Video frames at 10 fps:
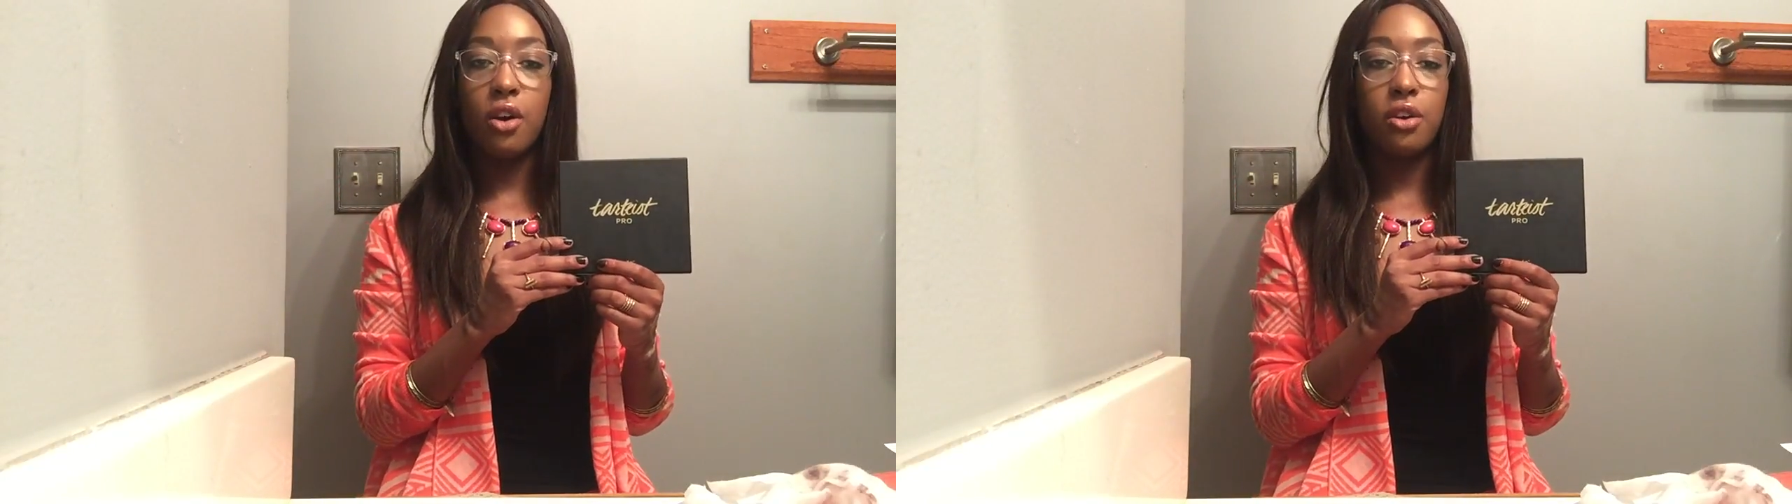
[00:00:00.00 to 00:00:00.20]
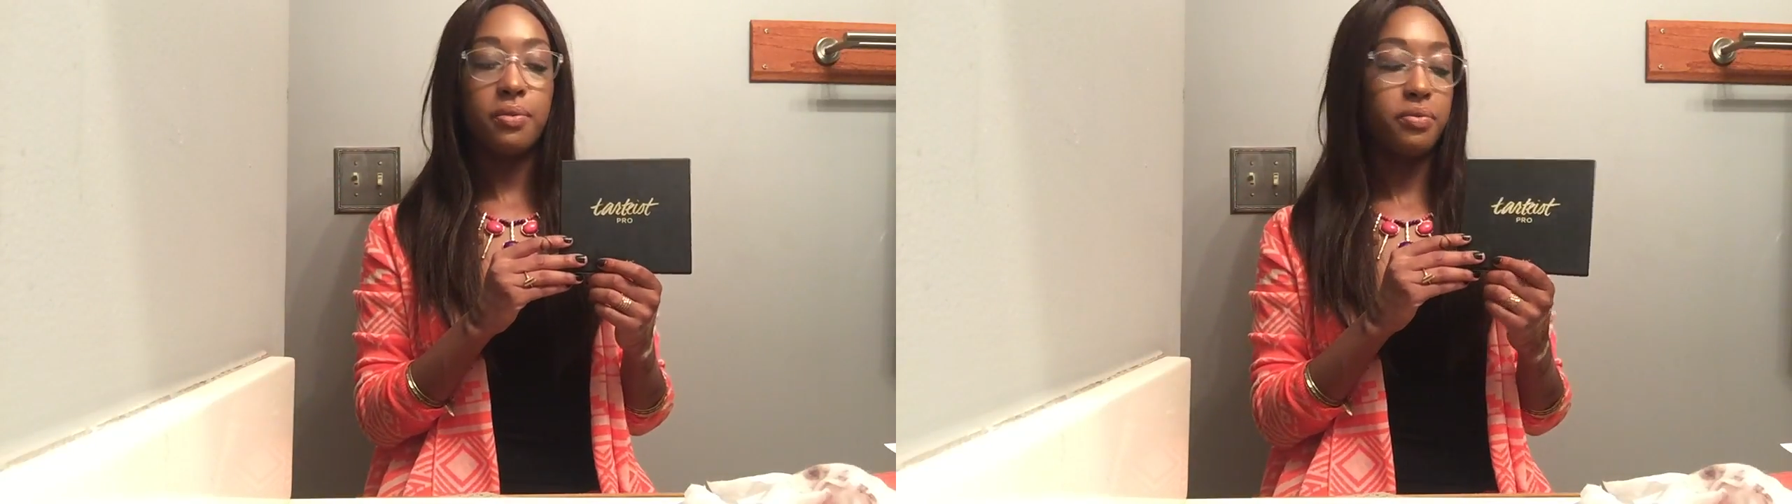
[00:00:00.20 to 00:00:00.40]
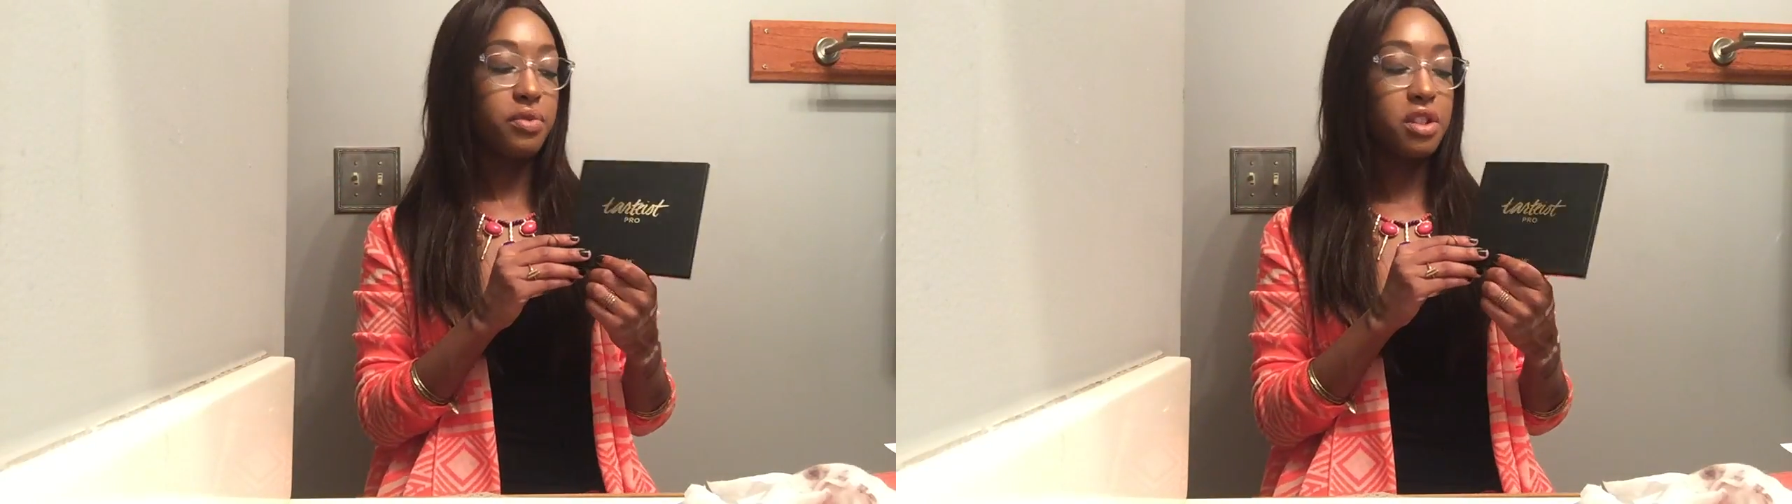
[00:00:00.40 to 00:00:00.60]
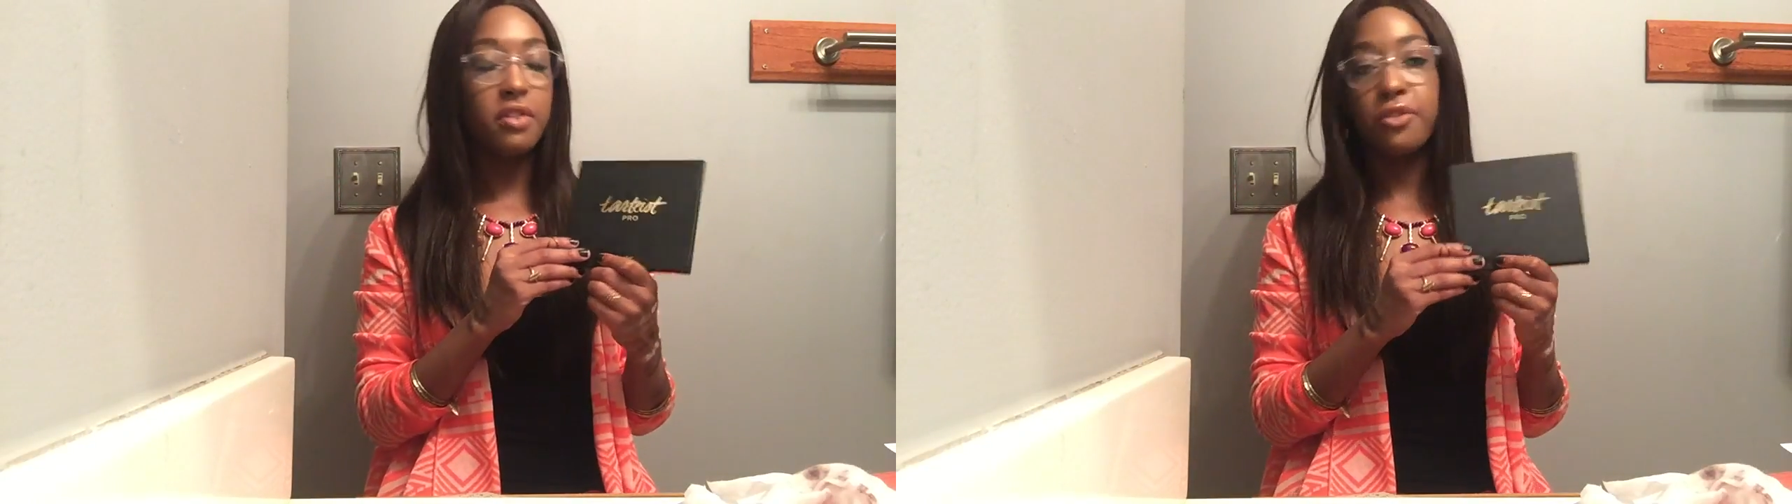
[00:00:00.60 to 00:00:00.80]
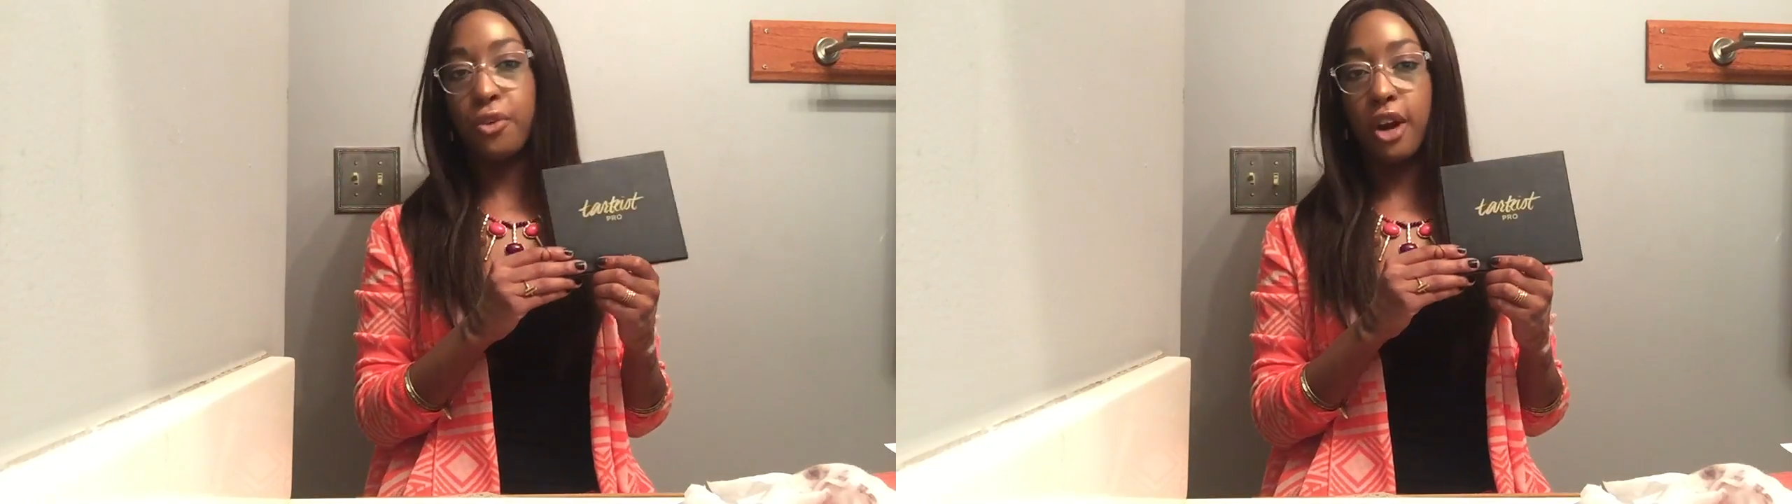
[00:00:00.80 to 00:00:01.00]
or
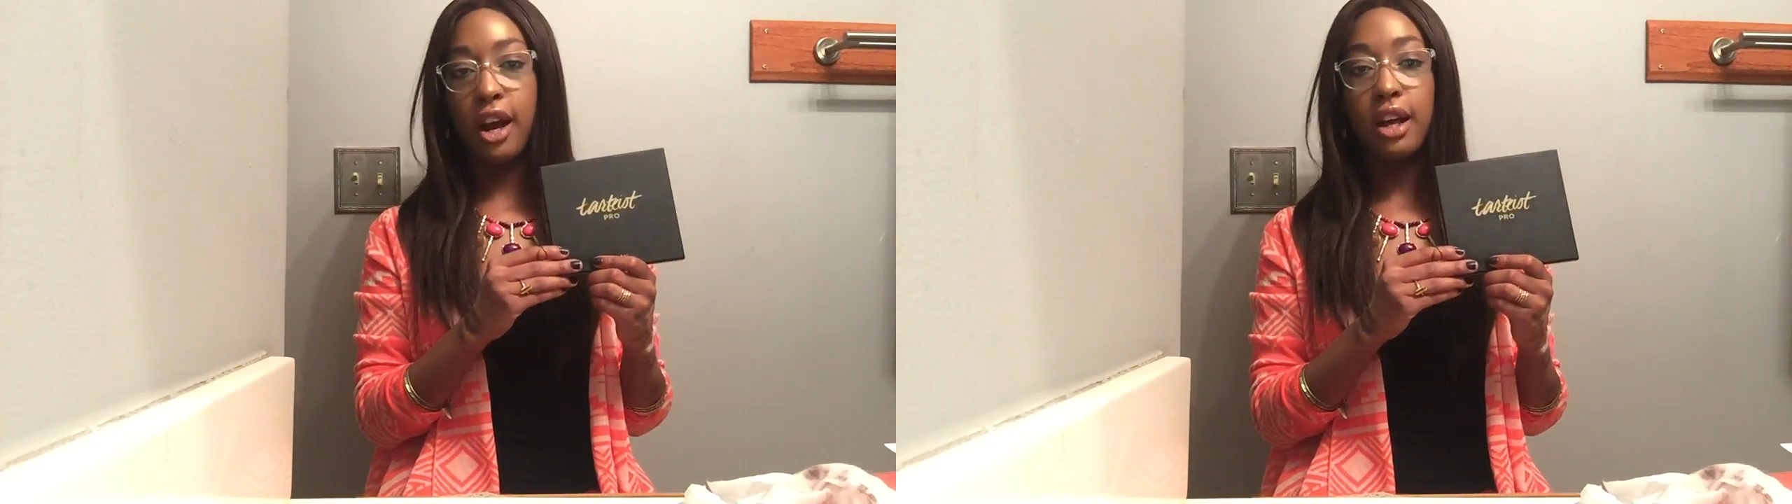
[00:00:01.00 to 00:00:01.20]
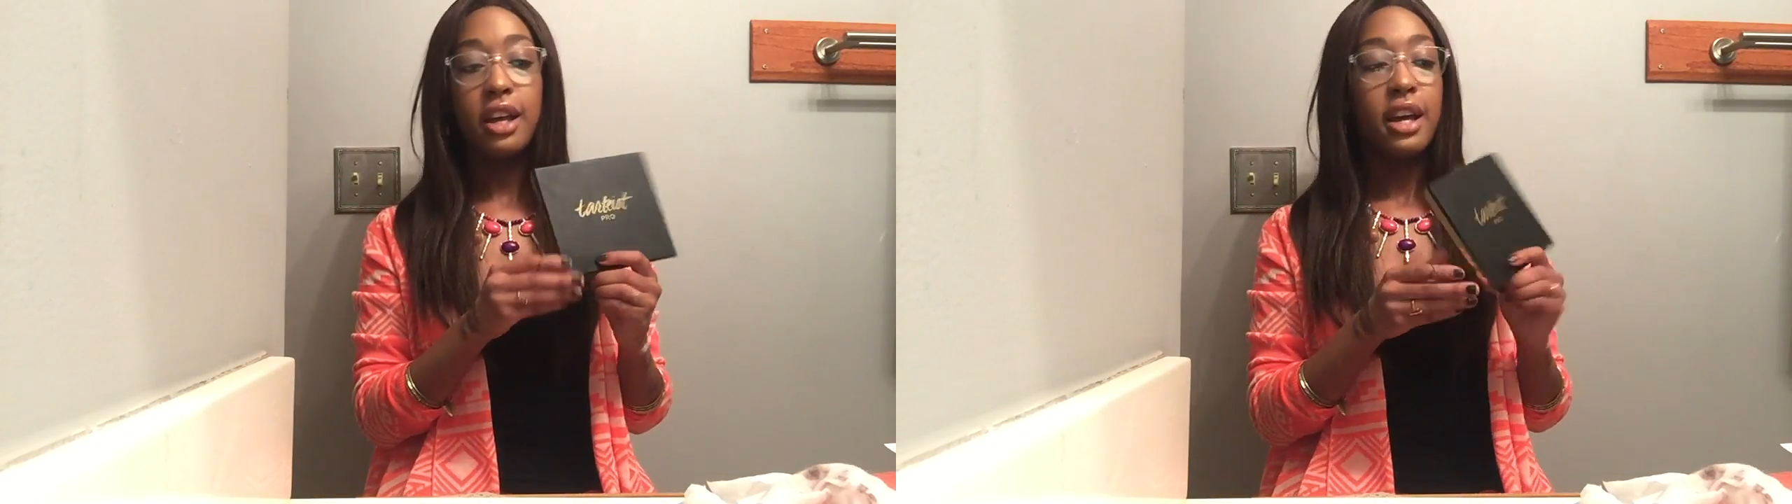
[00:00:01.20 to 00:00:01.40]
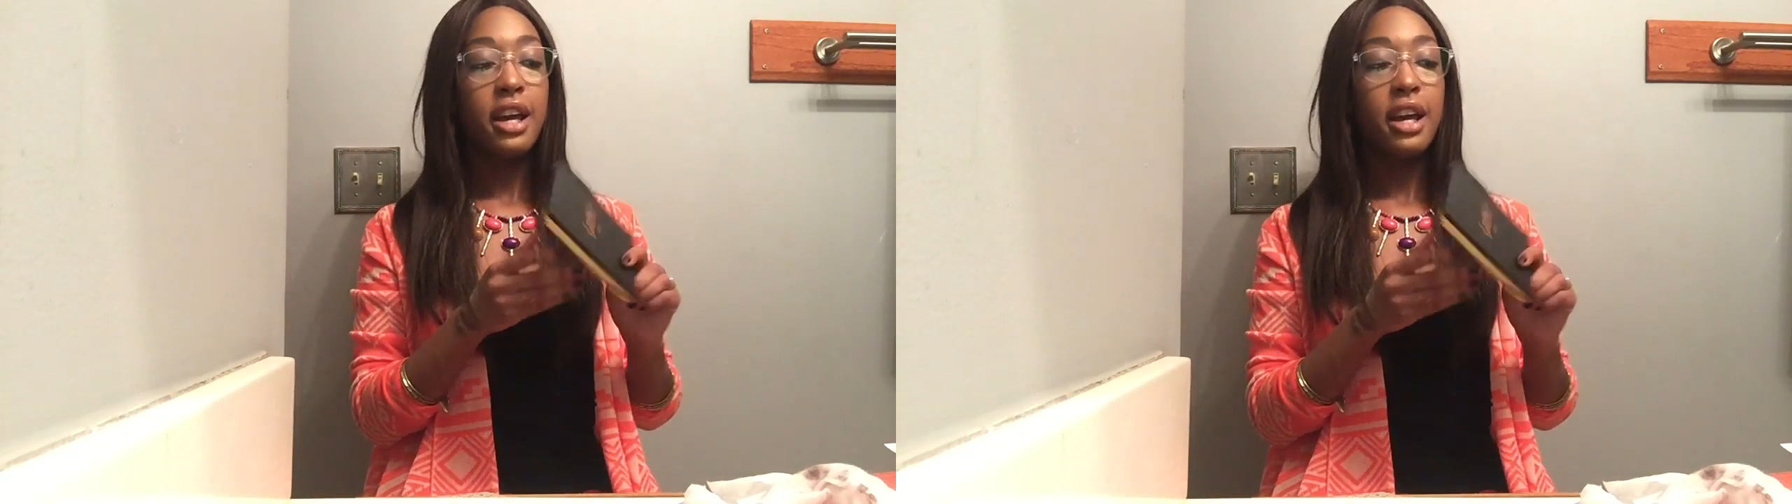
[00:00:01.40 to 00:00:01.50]
Sephora.